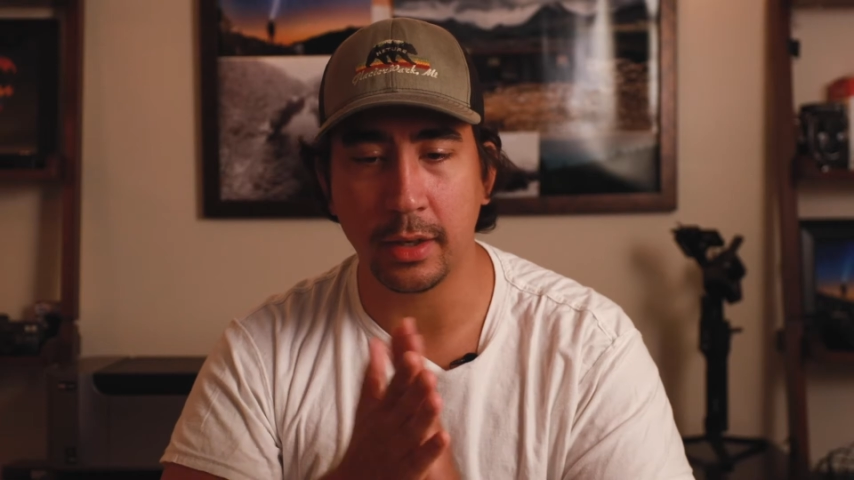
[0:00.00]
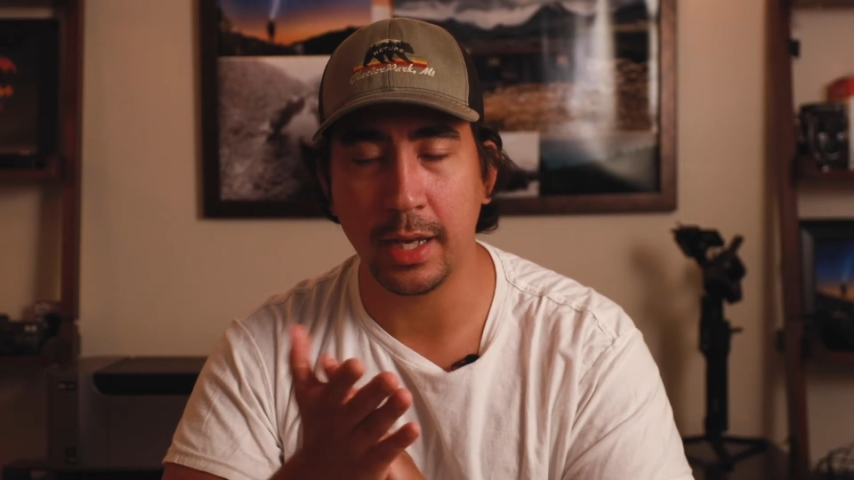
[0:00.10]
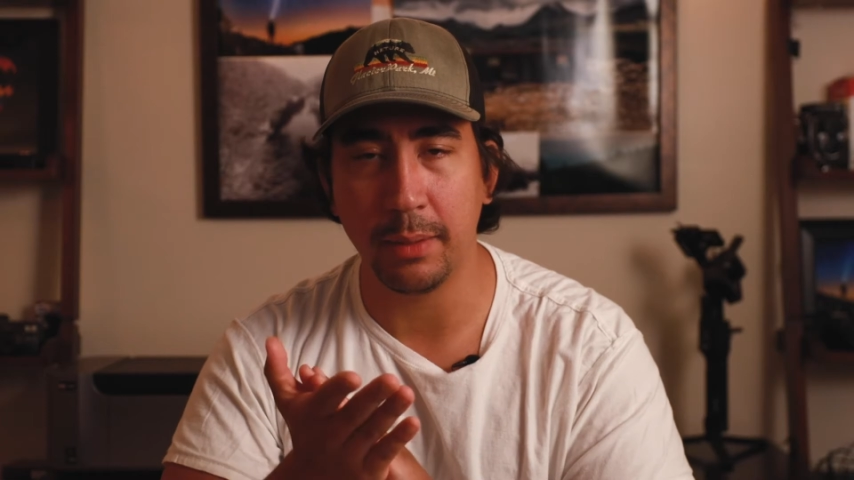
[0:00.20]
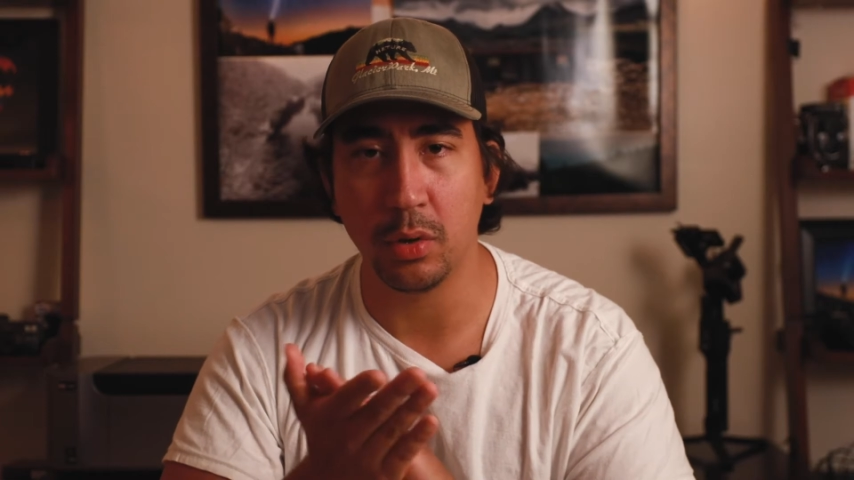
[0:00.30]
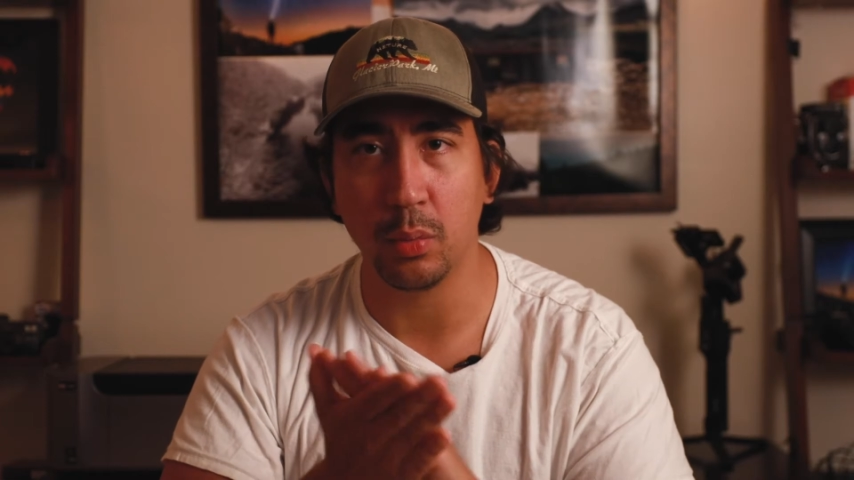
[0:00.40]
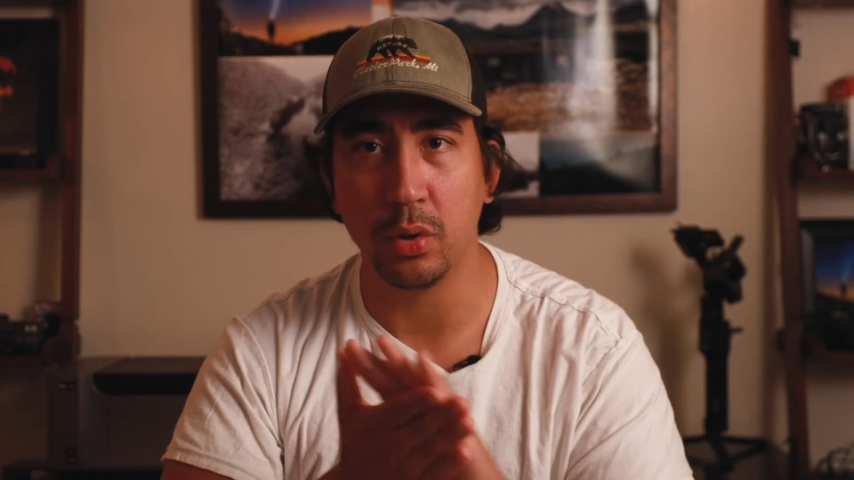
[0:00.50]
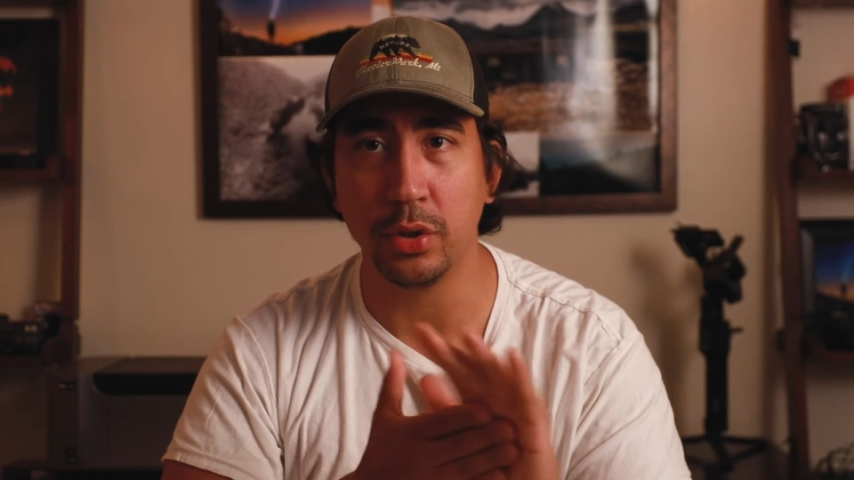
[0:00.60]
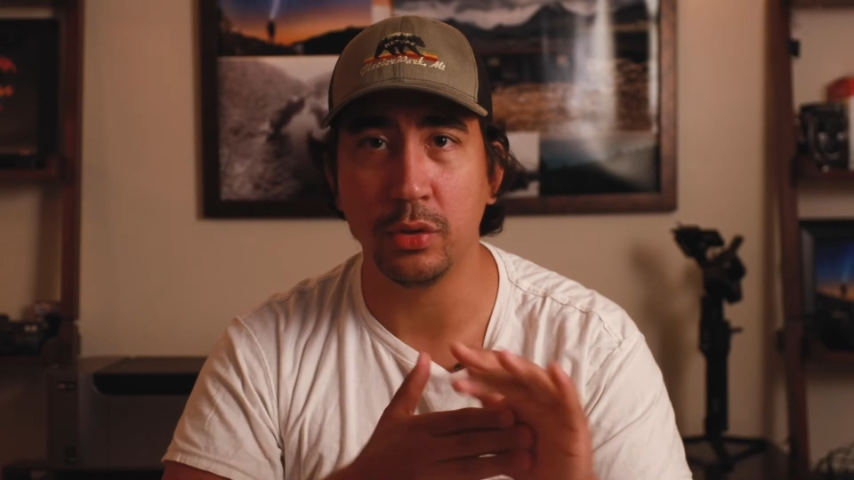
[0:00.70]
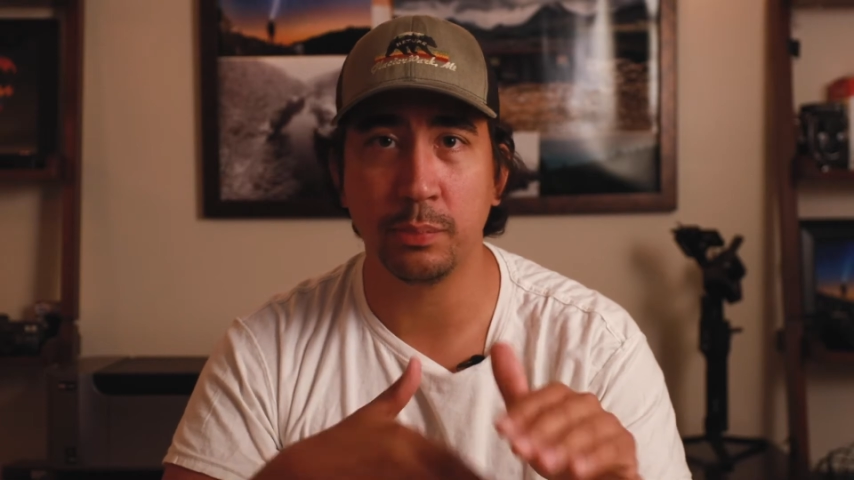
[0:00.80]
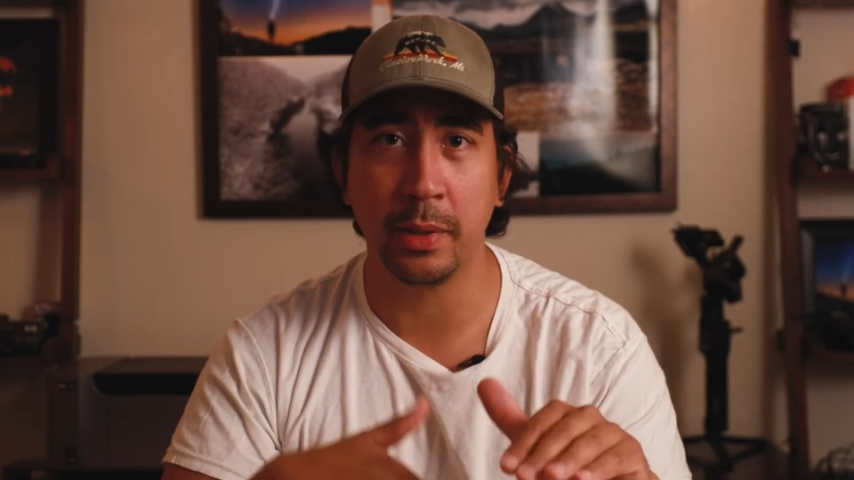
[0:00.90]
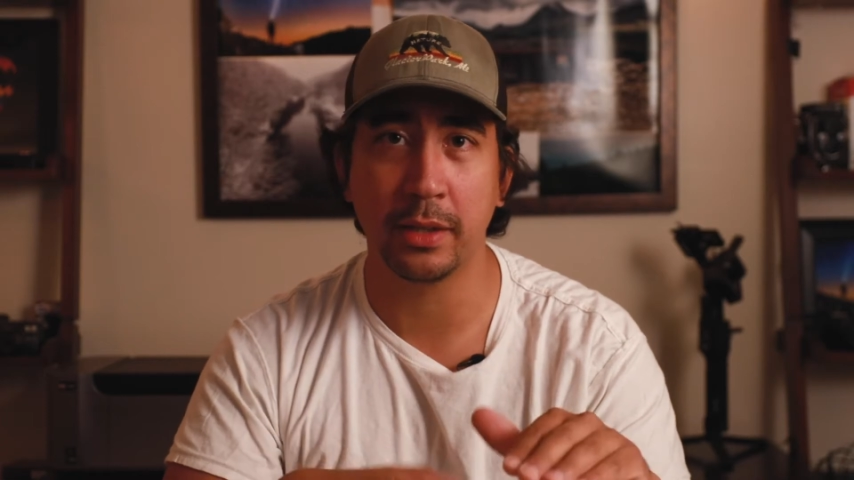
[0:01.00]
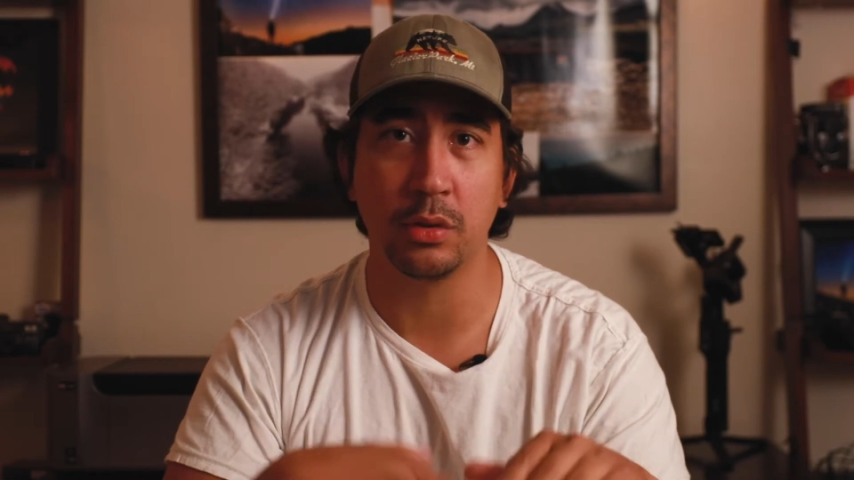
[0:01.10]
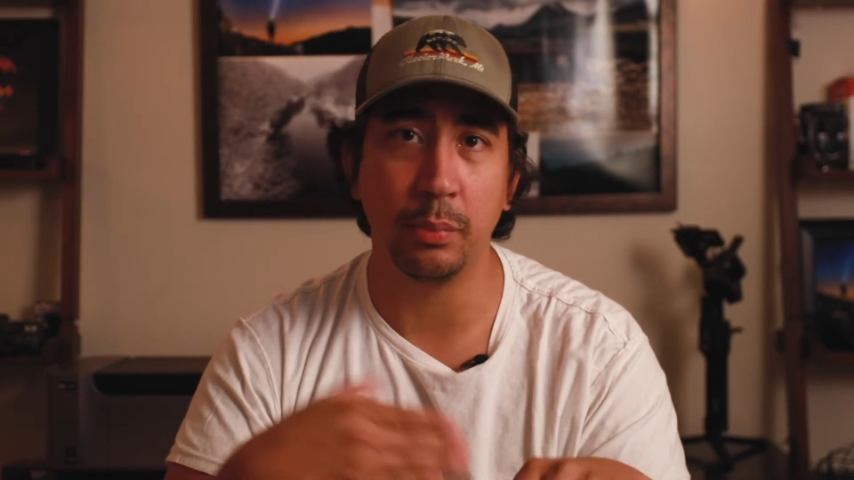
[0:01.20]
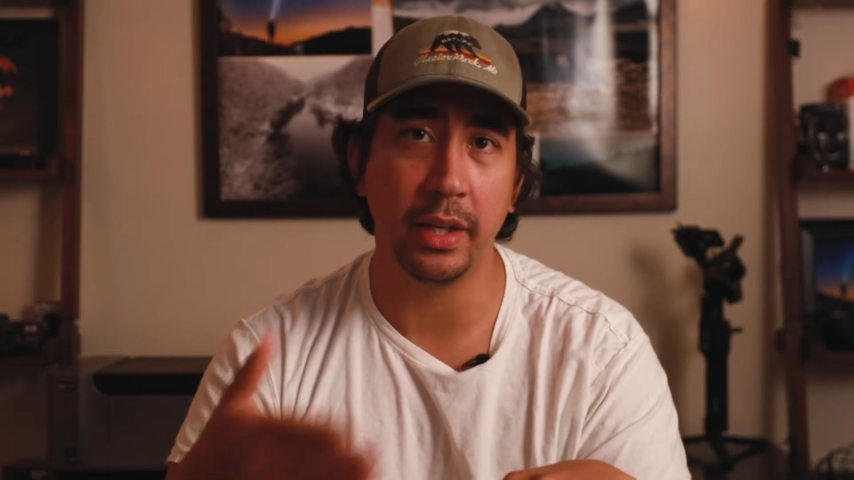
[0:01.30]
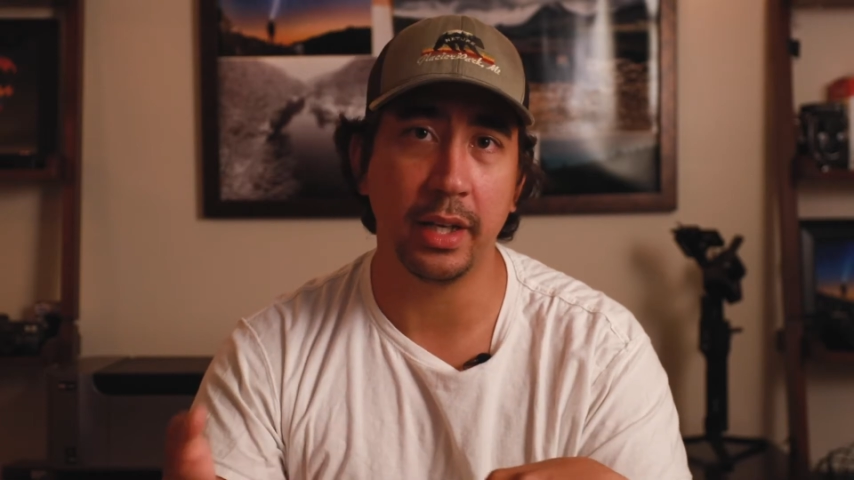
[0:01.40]
camera will use
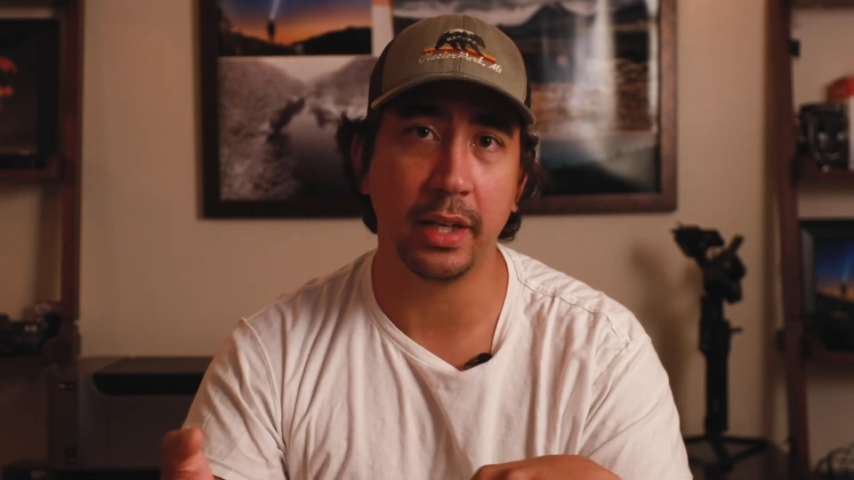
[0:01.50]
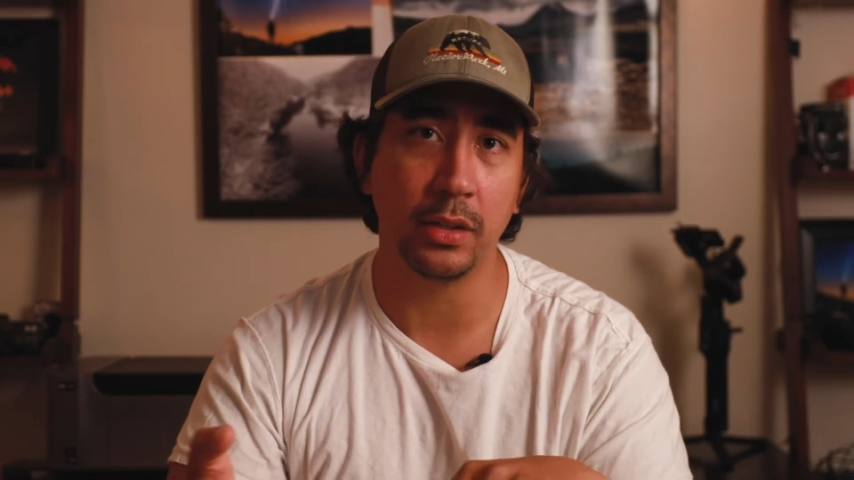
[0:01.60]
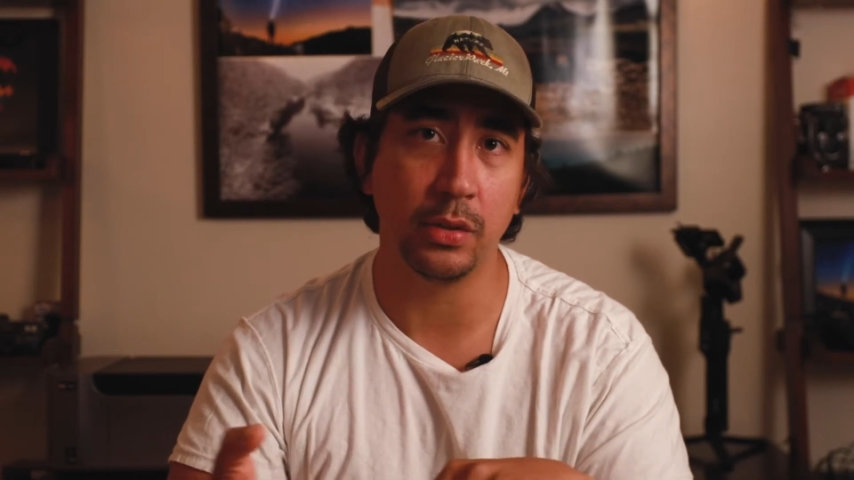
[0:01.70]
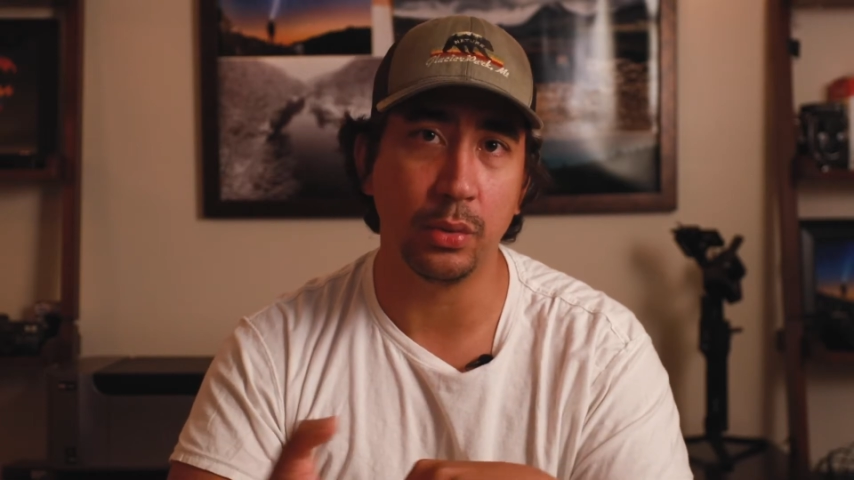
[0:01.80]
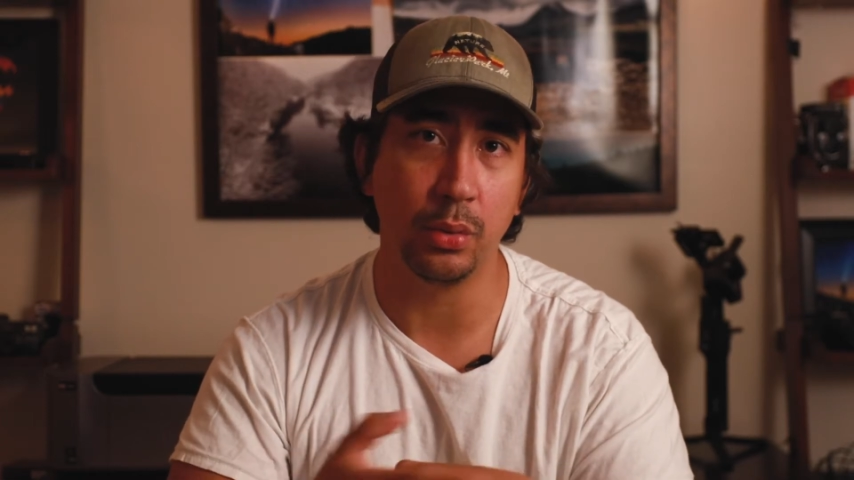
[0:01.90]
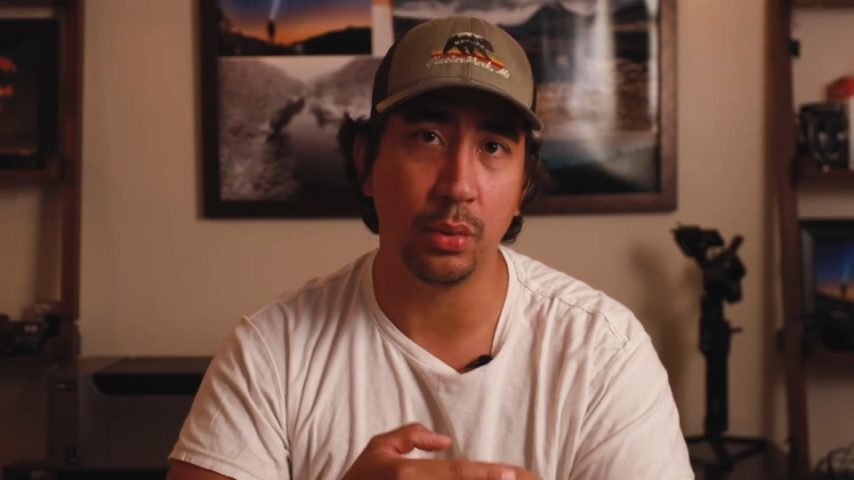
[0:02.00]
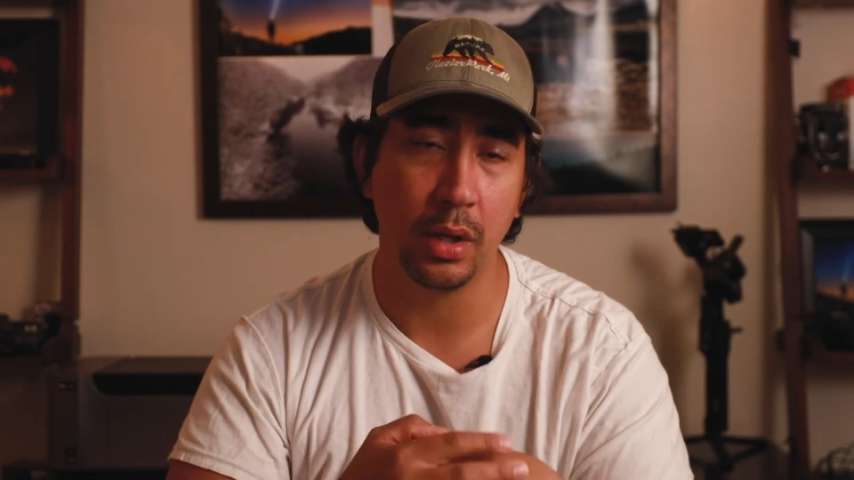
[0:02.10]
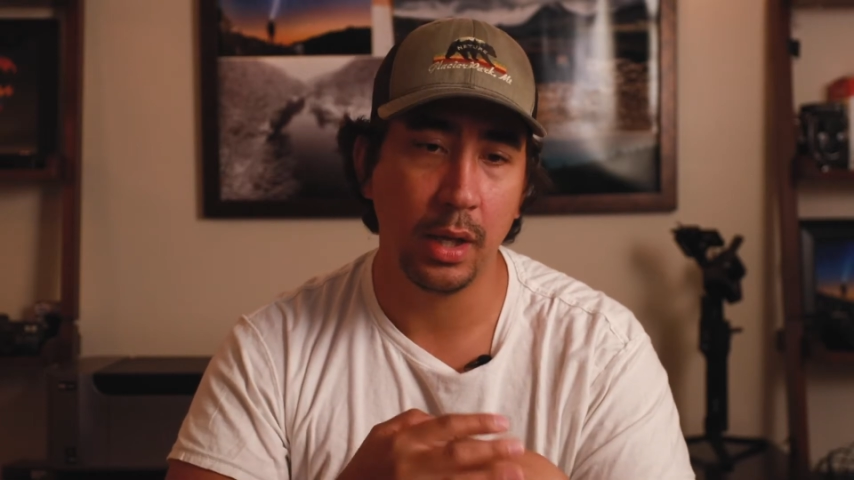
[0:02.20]
pixel binning to